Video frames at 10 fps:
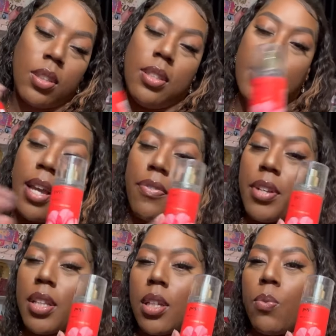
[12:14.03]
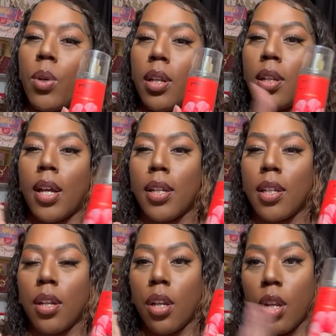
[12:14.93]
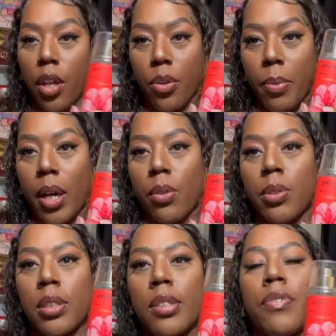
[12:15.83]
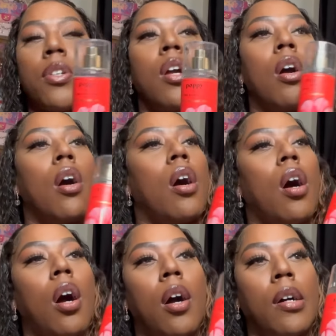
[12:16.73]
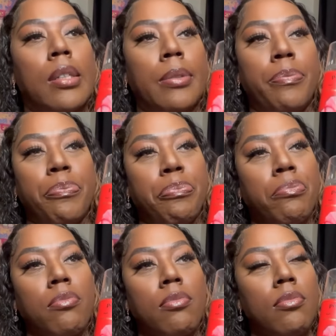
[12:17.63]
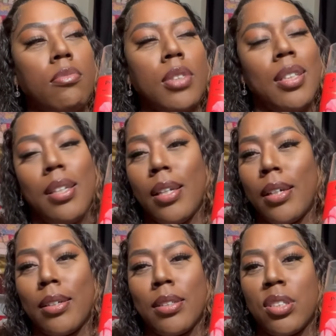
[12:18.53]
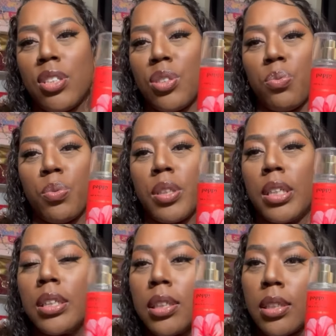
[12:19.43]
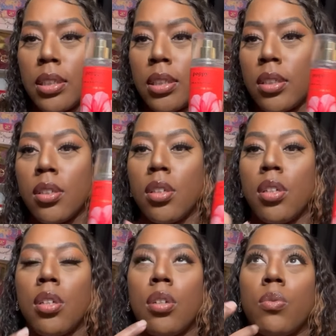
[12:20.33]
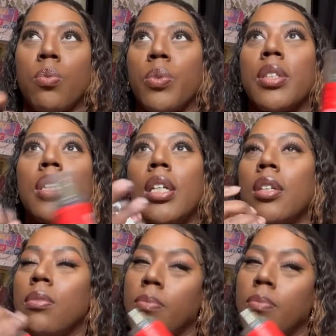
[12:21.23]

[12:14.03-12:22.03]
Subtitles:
Definitely one that I need another bottle of. Yeah, it's just really good. Really,